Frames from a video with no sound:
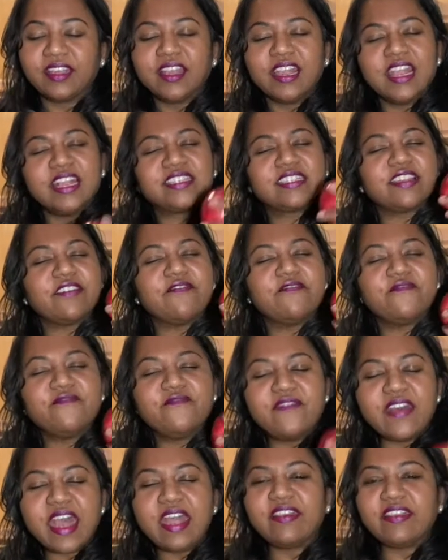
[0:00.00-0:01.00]
It's a
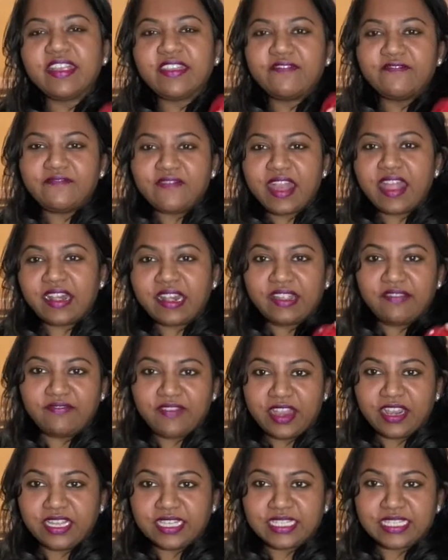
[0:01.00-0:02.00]
very, very,
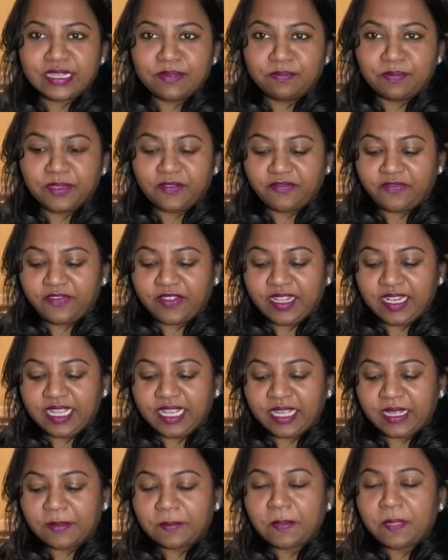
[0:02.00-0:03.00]
very simple
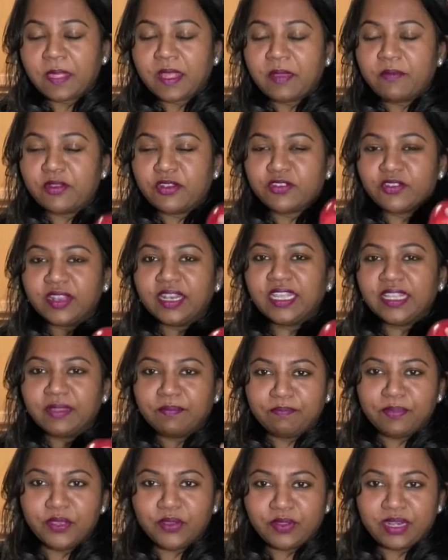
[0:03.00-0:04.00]
filling, but really the
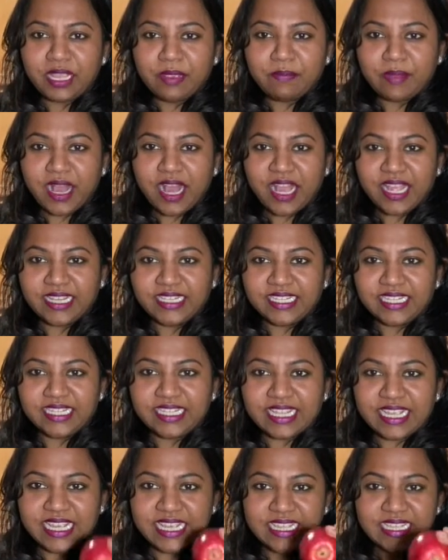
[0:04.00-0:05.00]
beauty behind it
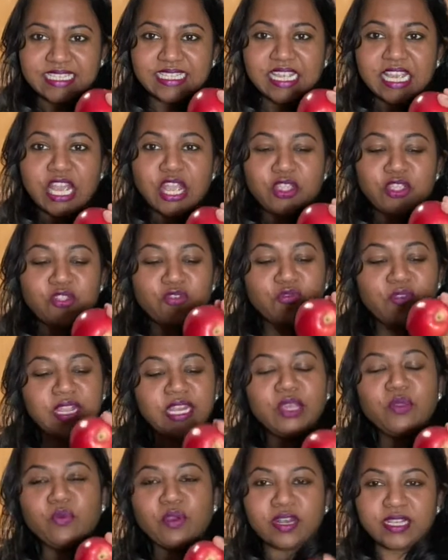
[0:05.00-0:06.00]
is you really
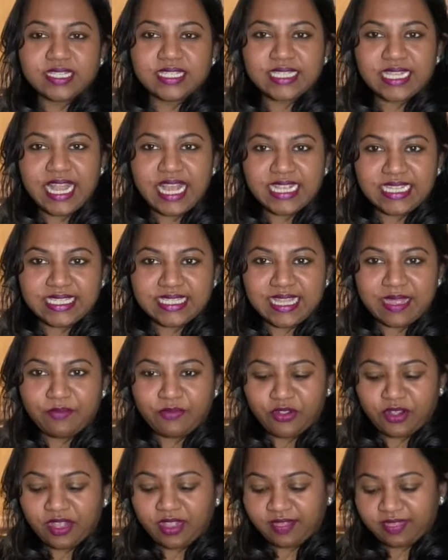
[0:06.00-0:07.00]
want to slice them
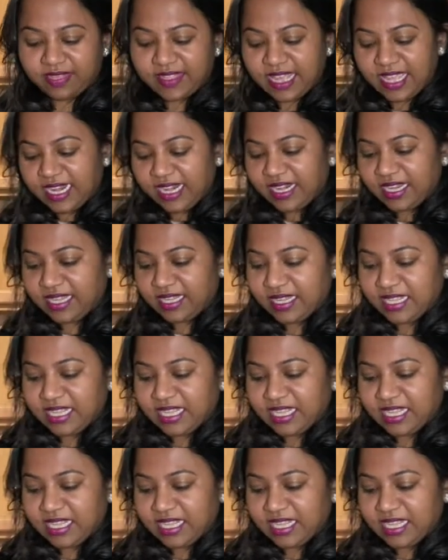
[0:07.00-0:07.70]
real thin.